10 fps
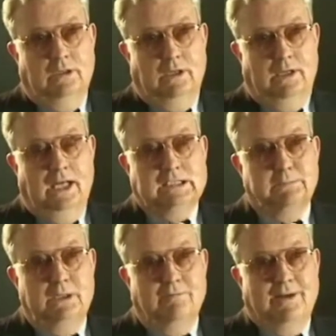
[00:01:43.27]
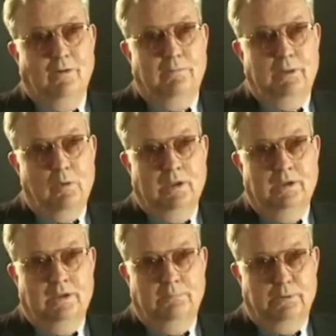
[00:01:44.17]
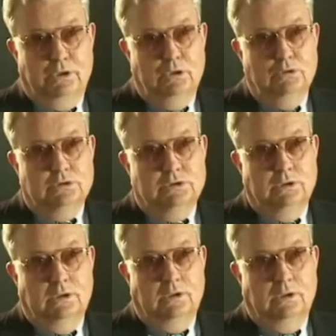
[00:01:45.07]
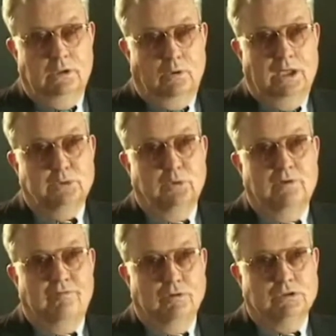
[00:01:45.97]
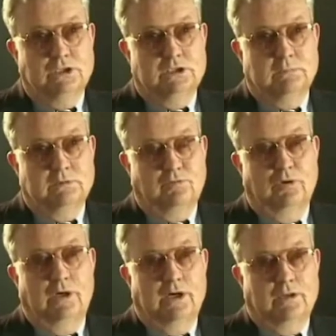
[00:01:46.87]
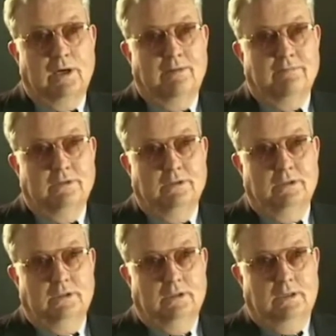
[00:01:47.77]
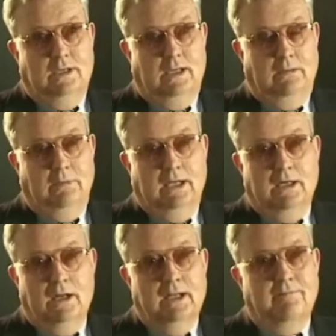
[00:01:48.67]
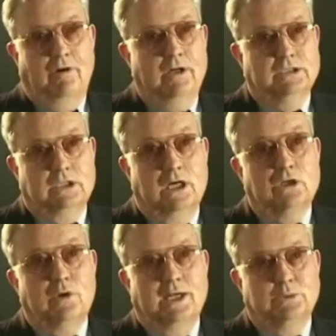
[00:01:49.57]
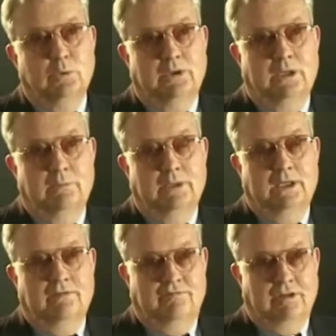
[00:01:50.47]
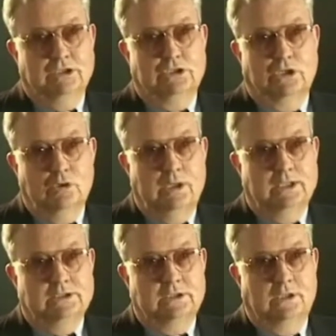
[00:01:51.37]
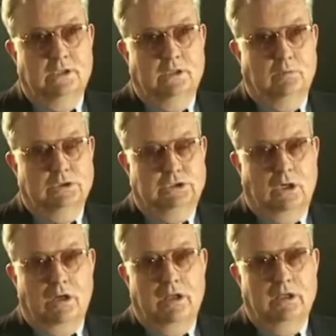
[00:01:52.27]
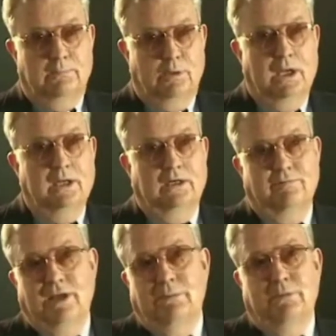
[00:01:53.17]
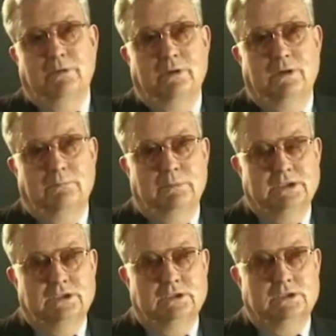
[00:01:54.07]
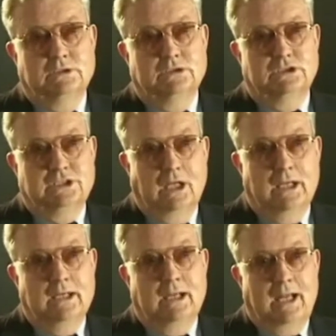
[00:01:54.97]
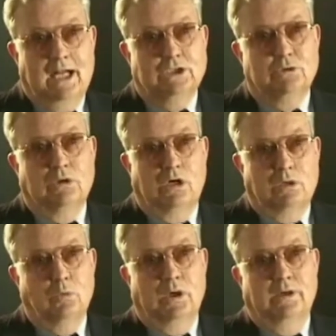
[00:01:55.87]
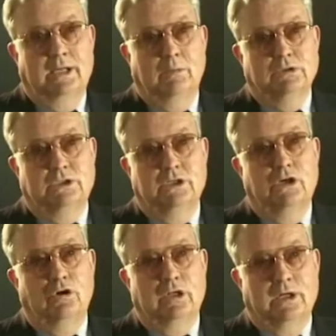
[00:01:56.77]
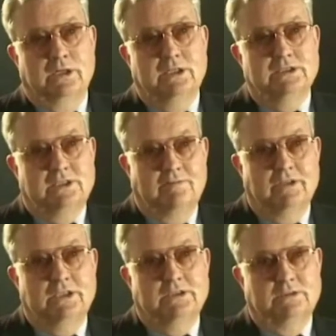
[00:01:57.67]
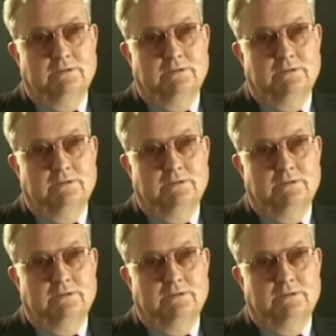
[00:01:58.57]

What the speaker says: and asked me if I would be willing to produce crash-worthy fuel systems for their aircraft. And by cutting various contracts with them to get funds to do this, we started in the product development business selling actual hardware, and that was in the early 1970s.